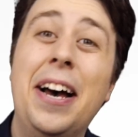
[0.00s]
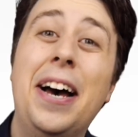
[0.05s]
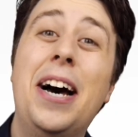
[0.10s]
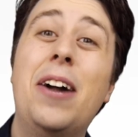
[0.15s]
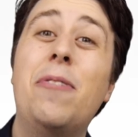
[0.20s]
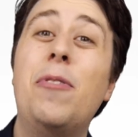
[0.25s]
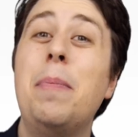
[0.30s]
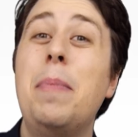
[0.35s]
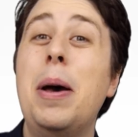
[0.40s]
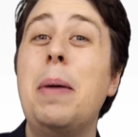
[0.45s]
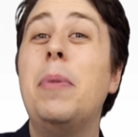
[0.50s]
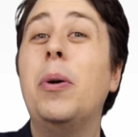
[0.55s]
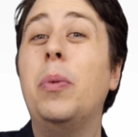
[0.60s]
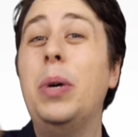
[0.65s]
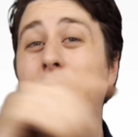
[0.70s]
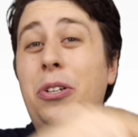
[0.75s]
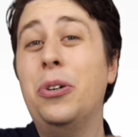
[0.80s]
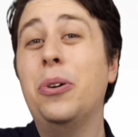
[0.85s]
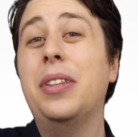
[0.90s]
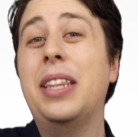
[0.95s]
Remember
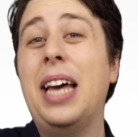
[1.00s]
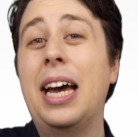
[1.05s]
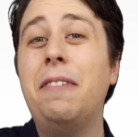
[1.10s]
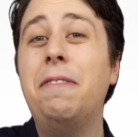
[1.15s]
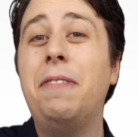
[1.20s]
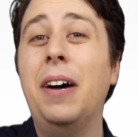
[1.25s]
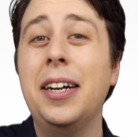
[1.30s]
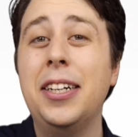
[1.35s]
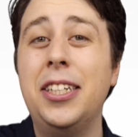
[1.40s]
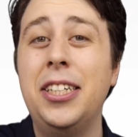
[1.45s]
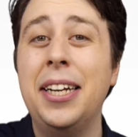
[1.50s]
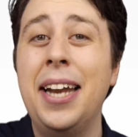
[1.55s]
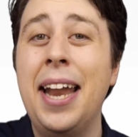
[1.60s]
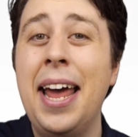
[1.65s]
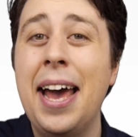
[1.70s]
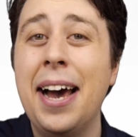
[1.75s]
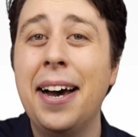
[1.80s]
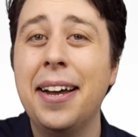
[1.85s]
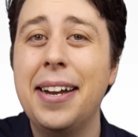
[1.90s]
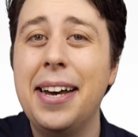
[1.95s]
we took that function
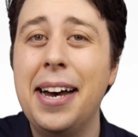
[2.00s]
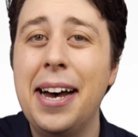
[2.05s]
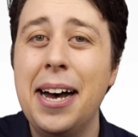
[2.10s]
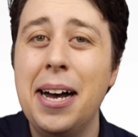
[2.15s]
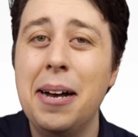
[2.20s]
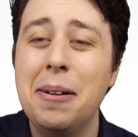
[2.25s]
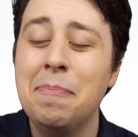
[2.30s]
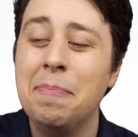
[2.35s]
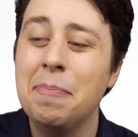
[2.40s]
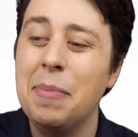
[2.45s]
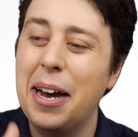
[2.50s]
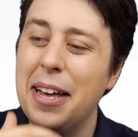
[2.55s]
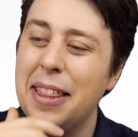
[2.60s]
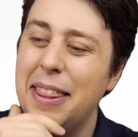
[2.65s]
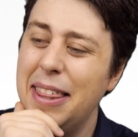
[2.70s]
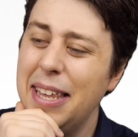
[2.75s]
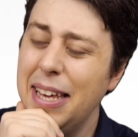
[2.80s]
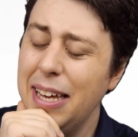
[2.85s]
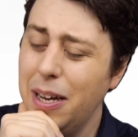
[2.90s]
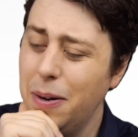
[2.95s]
out, I
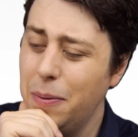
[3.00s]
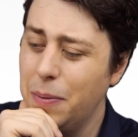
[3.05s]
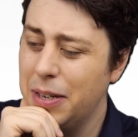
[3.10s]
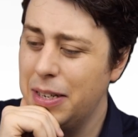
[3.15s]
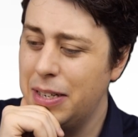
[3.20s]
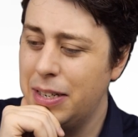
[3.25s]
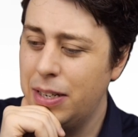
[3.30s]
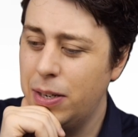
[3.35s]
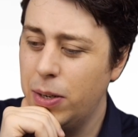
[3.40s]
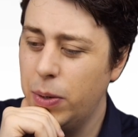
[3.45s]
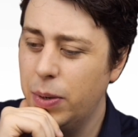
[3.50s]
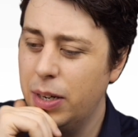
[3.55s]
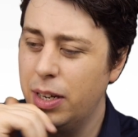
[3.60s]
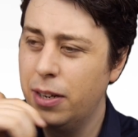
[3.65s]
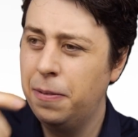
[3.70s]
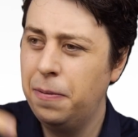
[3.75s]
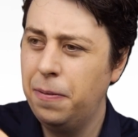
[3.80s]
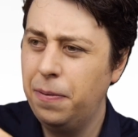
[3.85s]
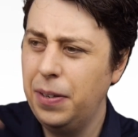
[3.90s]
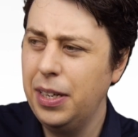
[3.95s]
think it was
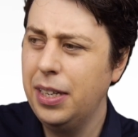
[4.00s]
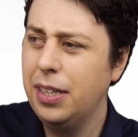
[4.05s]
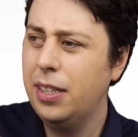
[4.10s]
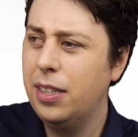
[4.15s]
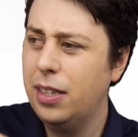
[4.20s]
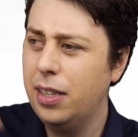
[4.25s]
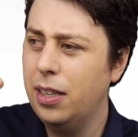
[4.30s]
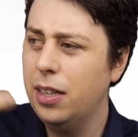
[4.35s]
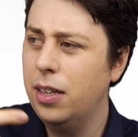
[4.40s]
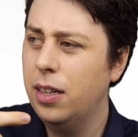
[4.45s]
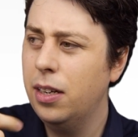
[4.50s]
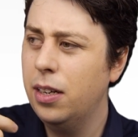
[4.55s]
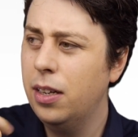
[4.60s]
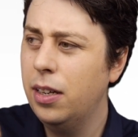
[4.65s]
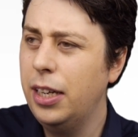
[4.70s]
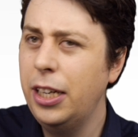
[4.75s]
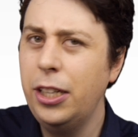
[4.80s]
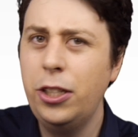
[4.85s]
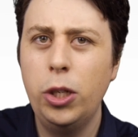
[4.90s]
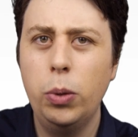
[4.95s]
to fix
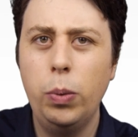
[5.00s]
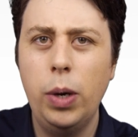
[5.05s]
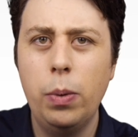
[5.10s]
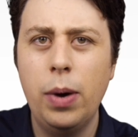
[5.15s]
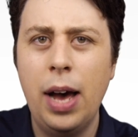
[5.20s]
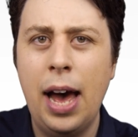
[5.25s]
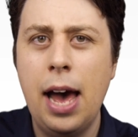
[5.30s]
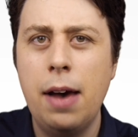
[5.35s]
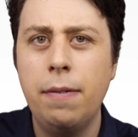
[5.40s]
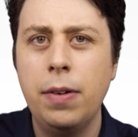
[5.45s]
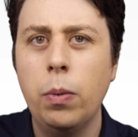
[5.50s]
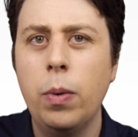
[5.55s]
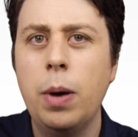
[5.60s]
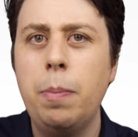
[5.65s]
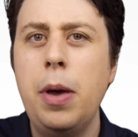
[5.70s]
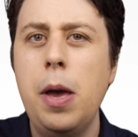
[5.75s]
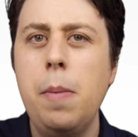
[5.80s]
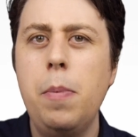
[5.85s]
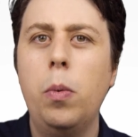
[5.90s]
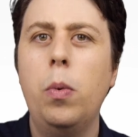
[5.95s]
the issue we were having where
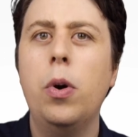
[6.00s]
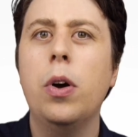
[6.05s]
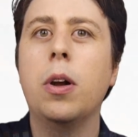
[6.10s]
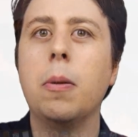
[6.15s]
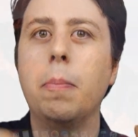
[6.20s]
people were